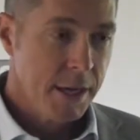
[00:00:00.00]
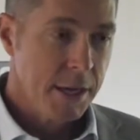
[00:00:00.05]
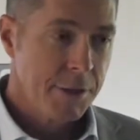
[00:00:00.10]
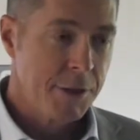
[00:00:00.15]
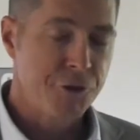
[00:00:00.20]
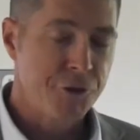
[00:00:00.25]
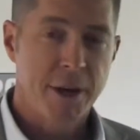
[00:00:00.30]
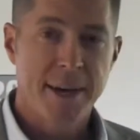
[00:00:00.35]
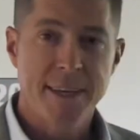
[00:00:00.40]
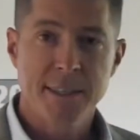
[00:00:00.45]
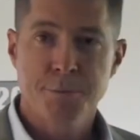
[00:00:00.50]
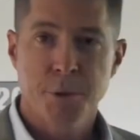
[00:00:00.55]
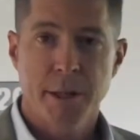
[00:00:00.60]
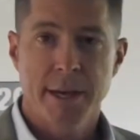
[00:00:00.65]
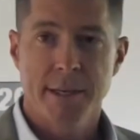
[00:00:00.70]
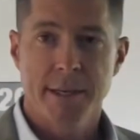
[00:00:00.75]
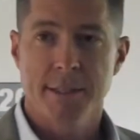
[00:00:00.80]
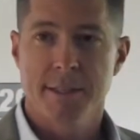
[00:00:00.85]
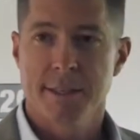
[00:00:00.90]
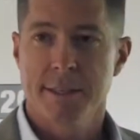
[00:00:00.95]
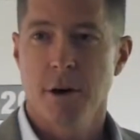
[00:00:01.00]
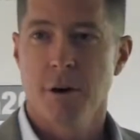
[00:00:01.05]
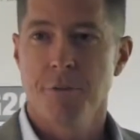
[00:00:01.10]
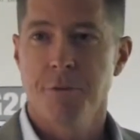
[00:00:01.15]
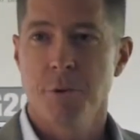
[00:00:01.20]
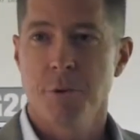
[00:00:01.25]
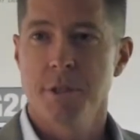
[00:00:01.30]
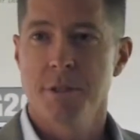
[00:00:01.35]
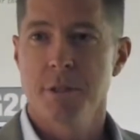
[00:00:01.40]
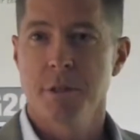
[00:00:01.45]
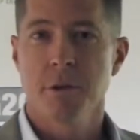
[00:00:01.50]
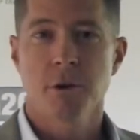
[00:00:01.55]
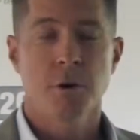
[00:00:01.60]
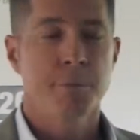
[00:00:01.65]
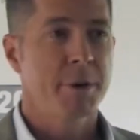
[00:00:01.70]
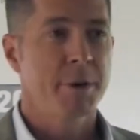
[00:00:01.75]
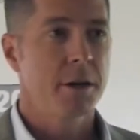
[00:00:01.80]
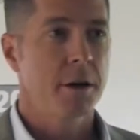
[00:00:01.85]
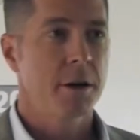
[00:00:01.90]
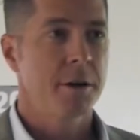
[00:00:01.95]
The transplant itself was a
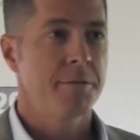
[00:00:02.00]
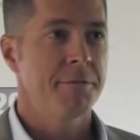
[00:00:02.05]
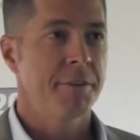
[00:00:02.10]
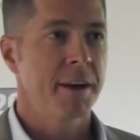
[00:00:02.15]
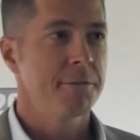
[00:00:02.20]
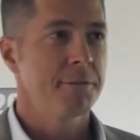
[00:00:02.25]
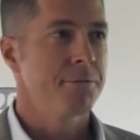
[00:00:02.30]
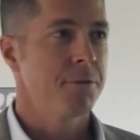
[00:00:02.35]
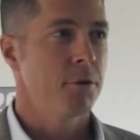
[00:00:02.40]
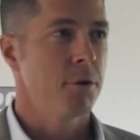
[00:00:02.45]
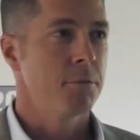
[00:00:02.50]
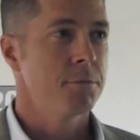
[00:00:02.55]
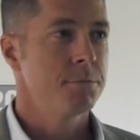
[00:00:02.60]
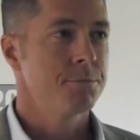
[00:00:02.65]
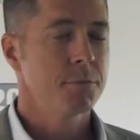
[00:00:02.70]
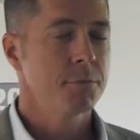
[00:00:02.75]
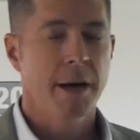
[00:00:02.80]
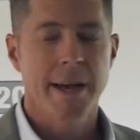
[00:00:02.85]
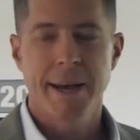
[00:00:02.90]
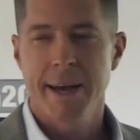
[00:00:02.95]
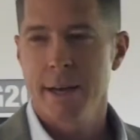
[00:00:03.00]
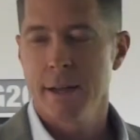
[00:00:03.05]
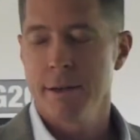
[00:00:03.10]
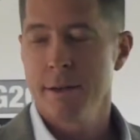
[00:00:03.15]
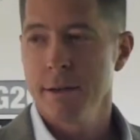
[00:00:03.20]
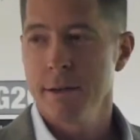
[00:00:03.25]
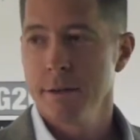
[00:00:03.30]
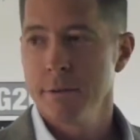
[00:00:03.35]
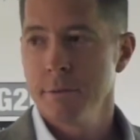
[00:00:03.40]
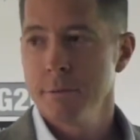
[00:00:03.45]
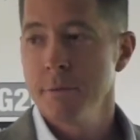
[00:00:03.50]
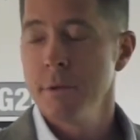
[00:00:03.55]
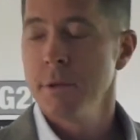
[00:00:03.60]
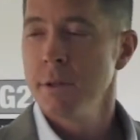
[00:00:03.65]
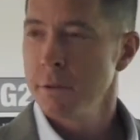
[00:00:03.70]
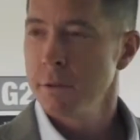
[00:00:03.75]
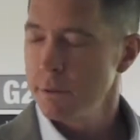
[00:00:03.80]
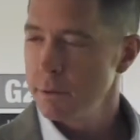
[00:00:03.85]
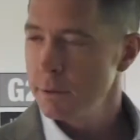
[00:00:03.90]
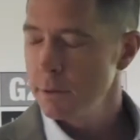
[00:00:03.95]
little bit uneventful.
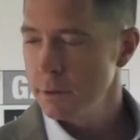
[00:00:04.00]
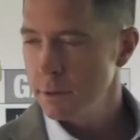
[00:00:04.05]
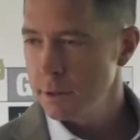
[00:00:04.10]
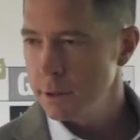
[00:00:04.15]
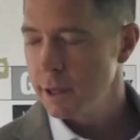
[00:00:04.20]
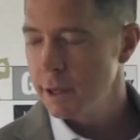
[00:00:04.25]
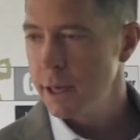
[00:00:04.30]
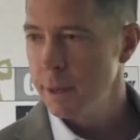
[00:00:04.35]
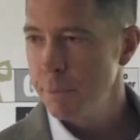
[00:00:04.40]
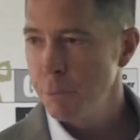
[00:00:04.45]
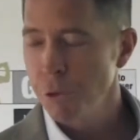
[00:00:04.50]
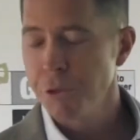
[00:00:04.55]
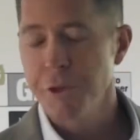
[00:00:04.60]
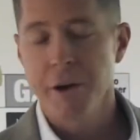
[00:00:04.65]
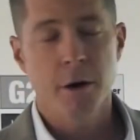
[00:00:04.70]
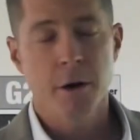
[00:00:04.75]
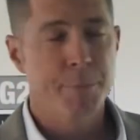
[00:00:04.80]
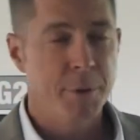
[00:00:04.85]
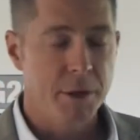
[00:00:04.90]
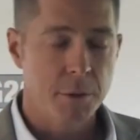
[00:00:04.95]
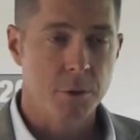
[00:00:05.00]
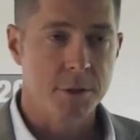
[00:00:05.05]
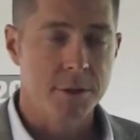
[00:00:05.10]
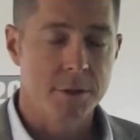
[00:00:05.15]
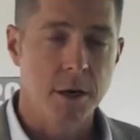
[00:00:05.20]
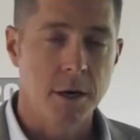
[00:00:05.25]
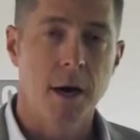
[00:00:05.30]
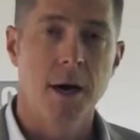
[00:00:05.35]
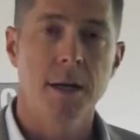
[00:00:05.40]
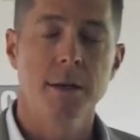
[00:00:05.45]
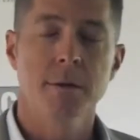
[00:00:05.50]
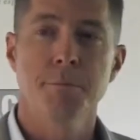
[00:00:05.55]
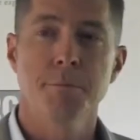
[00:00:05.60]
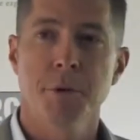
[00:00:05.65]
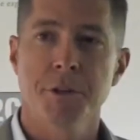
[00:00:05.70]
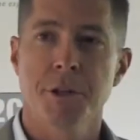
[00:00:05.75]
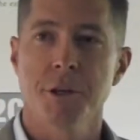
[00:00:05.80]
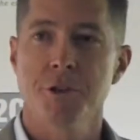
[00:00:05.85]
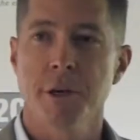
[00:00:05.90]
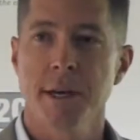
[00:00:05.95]
The chemotherapy was not,
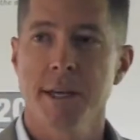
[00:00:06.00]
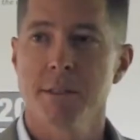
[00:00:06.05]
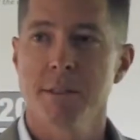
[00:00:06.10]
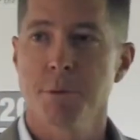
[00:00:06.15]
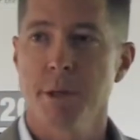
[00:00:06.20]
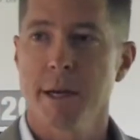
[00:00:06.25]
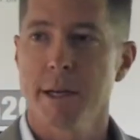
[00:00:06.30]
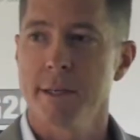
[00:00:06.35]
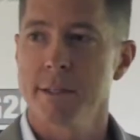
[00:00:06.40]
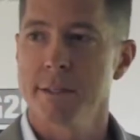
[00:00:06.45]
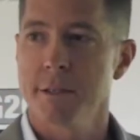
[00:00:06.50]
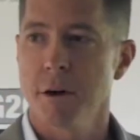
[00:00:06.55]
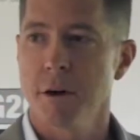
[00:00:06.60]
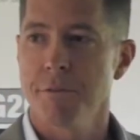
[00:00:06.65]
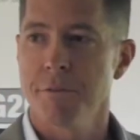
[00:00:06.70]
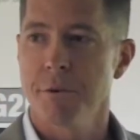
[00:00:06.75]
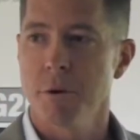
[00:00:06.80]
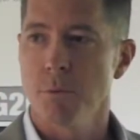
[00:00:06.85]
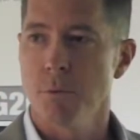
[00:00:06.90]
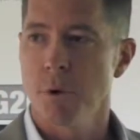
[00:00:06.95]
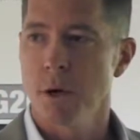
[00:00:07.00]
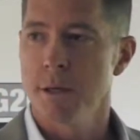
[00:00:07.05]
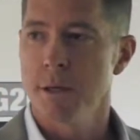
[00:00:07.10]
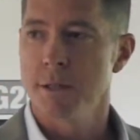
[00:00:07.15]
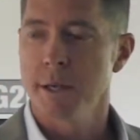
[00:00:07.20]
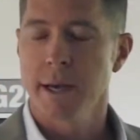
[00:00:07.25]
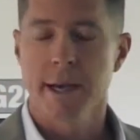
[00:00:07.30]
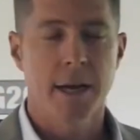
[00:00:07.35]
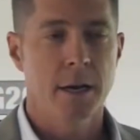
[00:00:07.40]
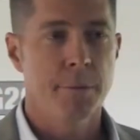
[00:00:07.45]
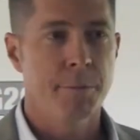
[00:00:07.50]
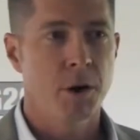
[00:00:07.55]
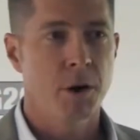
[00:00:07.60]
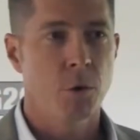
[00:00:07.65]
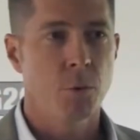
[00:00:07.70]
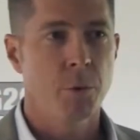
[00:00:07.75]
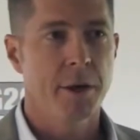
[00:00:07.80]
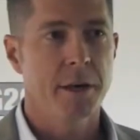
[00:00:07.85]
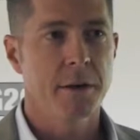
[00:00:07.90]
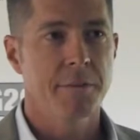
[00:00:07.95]
but the transplant itself was. I had
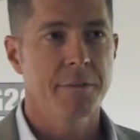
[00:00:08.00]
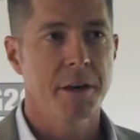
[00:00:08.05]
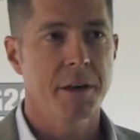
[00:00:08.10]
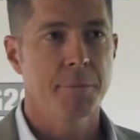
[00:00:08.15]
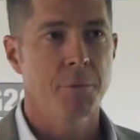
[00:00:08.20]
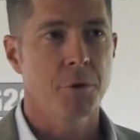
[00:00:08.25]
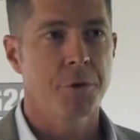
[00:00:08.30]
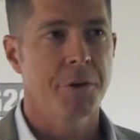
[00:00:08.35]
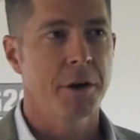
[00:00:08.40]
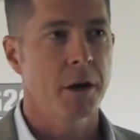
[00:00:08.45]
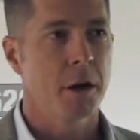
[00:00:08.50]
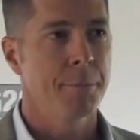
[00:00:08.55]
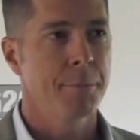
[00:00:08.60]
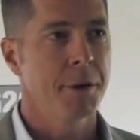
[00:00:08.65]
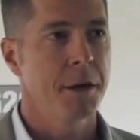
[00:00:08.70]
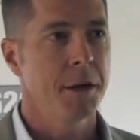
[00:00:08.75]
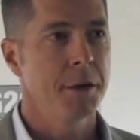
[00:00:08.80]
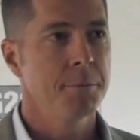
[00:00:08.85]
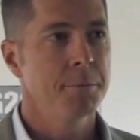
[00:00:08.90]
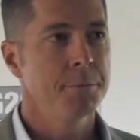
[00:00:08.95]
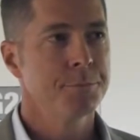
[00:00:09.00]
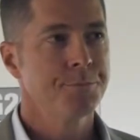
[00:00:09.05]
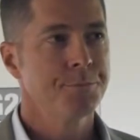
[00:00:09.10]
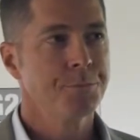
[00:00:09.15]
about a week of chemotherapy,